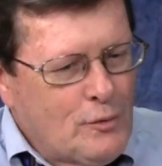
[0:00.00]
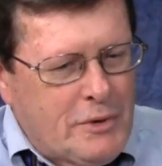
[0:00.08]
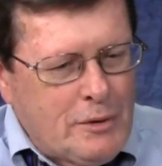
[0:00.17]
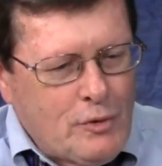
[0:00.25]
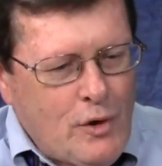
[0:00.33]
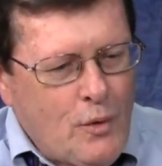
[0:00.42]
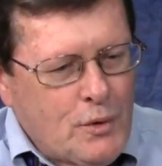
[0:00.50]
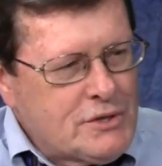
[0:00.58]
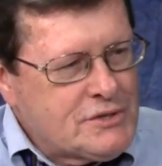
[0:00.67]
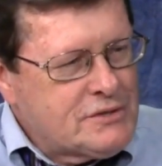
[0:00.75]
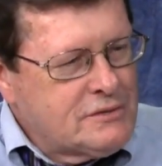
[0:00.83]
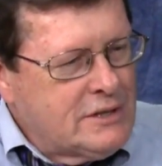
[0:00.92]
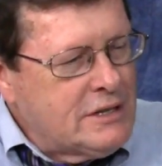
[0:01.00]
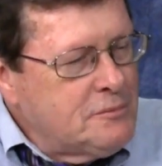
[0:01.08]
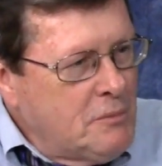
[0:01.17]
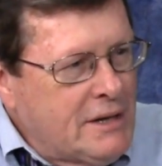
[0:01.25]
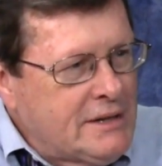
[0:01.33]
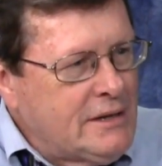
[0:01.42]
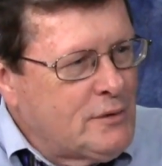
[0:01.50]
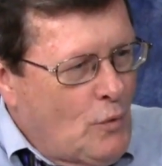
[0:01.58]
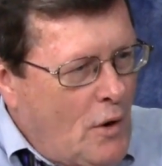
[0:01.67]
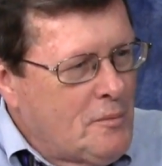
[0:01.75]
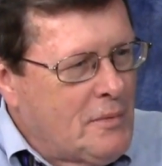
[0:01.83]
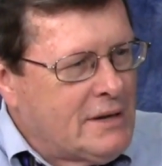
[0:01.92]
people always need money and
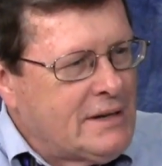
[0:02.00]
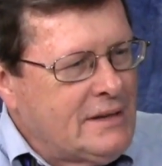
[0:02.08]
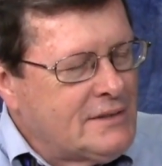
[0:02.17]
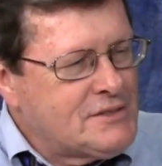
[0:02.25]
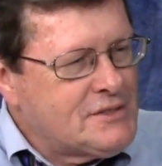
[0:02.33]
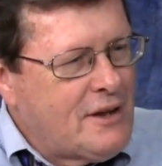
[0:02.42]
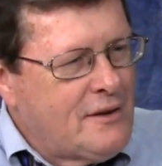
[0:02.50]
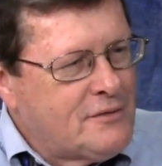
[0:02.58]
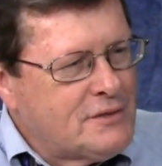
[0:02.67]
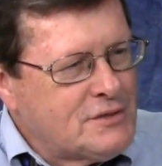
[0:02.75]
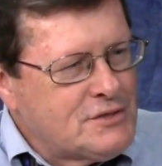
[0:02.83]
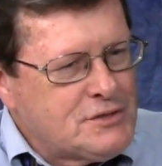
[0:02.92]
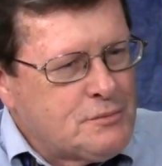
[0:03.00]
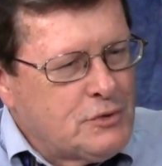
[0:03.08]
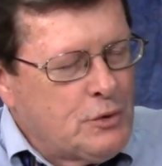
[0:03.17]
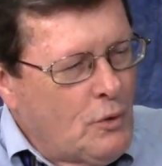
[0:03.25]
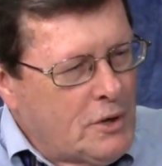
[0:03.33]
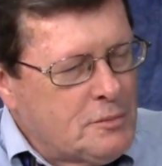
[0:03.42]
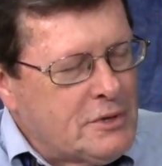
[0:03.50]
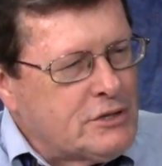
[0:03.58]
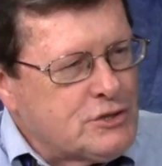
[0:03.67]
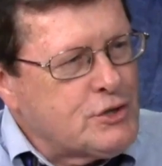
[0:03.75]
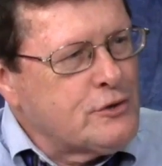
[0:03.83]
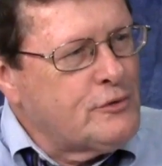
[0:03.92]
want money and sure. stuff, and just you want to be a
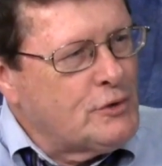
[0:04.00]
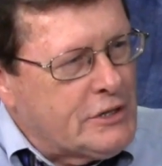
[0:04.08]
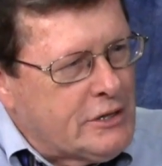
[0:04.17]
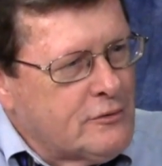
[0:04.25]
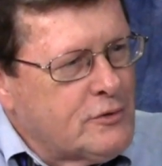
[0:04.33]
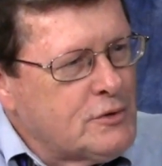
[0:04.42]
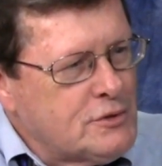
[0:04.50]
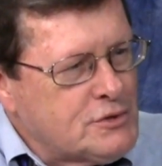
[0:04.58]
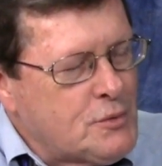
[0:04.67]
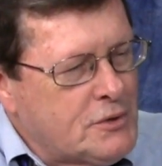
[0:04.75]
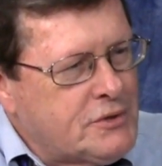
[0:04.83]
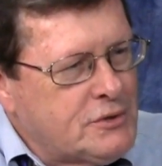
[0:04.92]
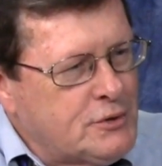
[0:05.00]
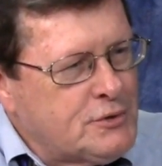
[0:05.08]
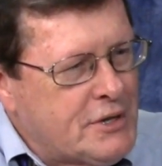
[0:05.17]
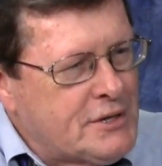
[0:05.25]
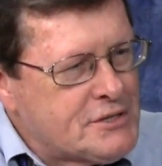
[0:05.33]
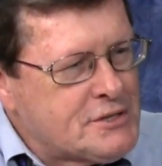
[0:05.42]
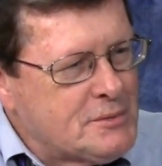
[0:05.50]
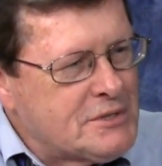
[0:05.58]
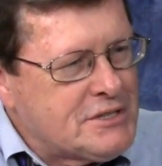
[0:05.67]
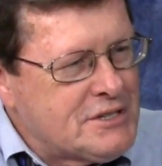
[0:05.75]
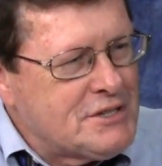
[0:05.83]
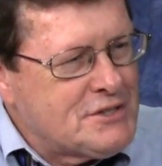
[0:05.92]
cheerful giver is what the New Testament yes.
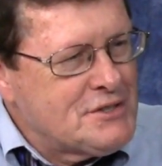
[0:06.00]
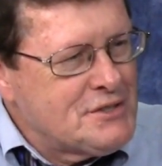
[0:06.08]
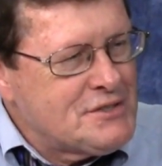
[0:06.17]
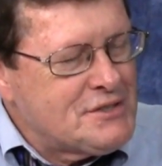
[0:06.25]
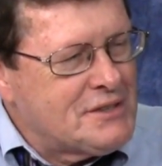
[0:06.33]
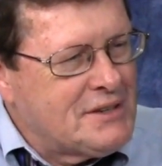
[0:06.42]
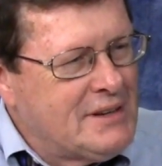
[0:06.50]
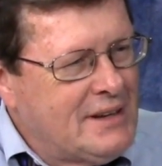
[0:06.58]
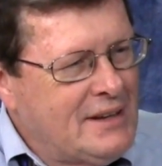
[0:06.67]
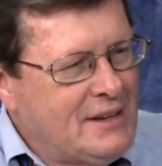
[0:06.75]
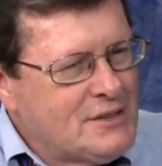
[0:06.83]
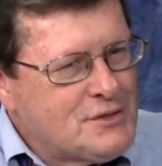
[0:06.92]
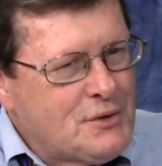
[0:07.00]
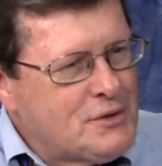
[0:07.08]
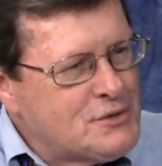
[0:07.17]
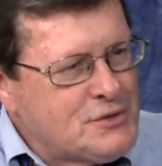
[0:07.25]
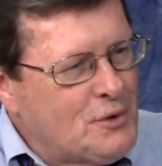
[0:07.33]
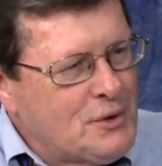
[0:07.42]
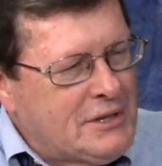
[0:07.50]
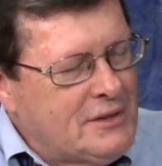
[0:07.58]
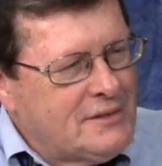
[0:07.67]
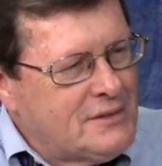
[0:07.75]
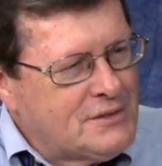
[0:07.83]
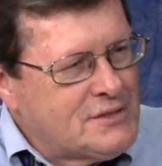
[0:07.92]
teaches, and so there's no
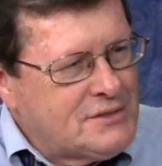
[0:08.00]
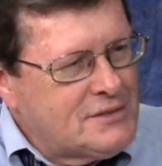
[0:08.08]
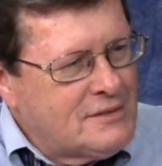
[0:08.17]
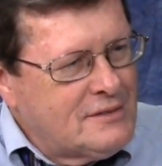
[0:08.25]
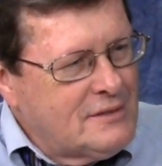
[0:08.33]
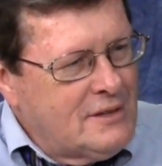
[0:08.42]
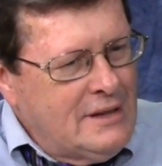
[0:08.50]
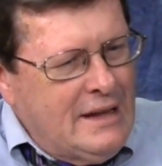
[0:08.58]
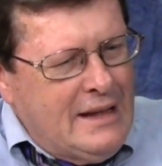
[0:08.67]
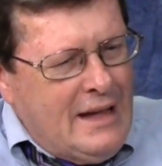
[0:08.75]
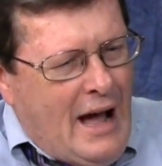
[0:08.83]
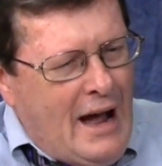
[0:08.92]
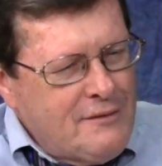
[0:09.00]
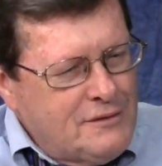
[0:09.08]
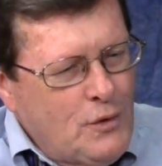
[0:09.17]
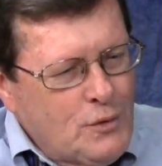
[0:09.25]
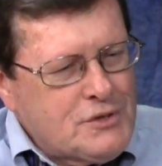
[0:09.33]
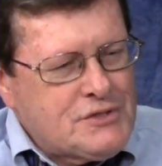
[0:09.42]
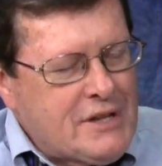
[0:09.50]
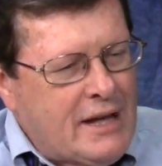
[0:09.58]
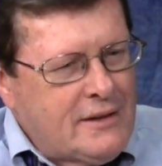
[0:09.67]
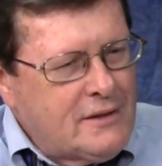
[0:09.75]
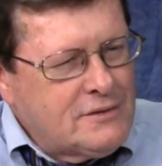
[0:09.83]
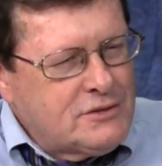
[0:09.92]
there's I've noticed that
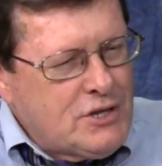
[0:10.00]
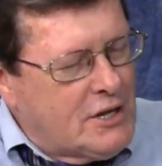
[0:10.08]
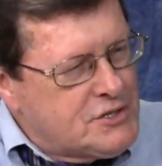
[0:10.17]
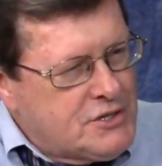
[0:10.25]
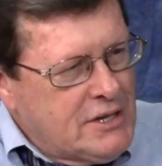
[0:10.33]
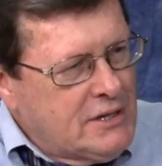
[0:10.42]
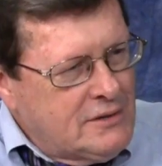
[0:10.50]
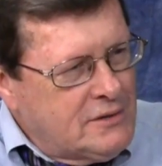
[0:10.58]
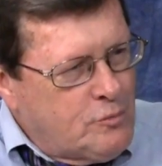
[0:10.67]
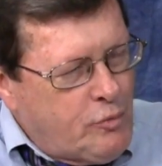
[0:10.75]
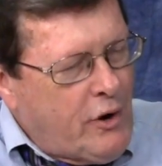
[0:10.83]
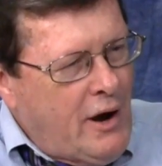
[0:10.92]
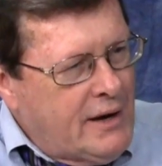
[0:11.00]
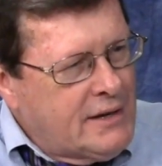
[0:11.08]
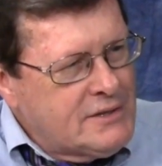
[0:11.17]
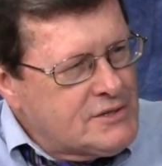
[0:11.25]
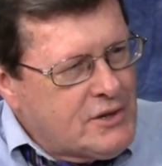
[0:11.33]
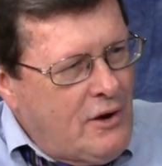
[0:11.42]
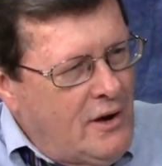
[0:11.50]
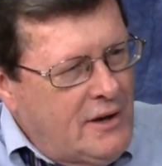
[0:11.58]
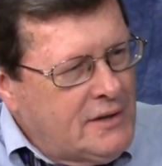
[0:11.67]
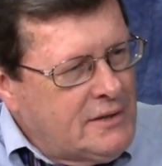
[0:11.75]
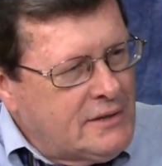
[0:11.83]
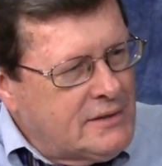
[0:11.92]
that judging and the pride is
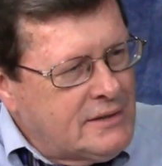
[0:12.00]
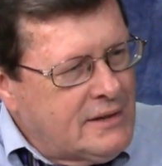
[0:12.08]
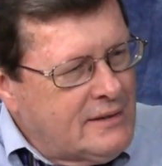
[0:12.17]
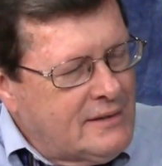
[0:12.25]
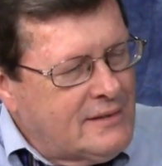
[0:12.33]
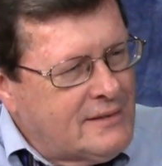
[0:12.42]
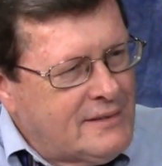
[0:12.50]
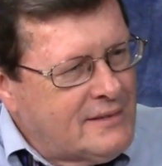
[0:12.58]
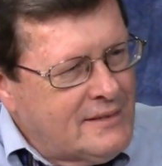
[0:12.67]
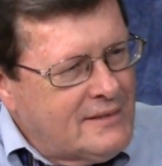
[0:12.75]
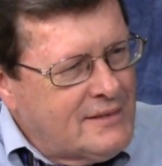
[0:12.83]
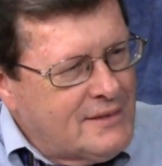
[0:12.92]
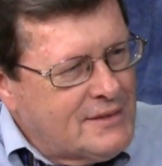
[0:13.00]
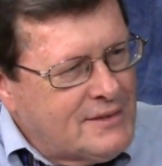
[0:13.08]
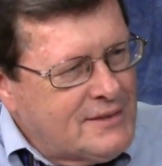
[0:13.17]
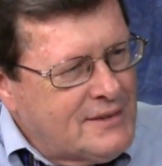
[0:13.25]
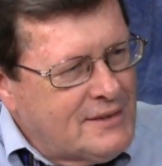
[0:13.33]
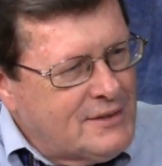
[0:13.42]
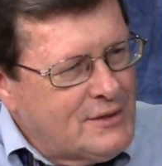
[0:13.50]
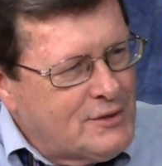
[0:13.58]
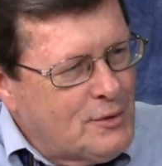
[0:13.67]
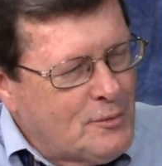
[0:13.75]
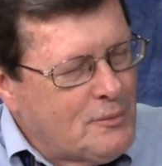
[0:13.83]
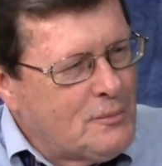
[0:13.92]
gone, and and it just it's just
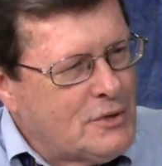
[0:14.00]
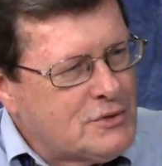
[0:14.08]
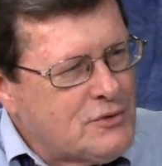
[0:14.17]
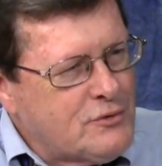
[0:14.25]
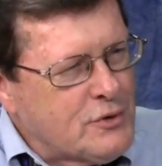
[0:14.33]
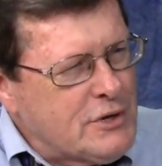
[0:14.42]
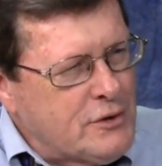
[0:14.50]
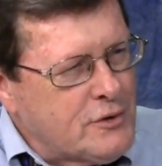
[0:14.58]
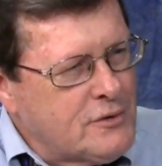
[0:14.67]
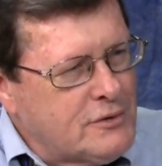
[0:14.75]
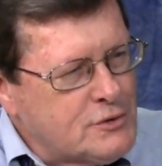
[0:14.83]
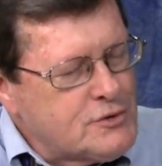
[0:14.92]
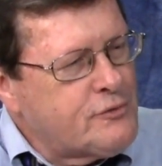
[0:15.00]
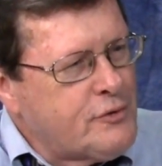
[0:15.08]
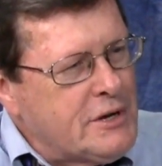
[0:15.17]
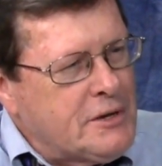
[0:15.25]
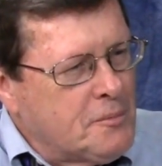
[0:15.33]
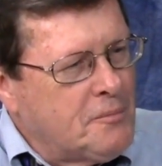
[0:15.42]
so much freer. There's a freedom.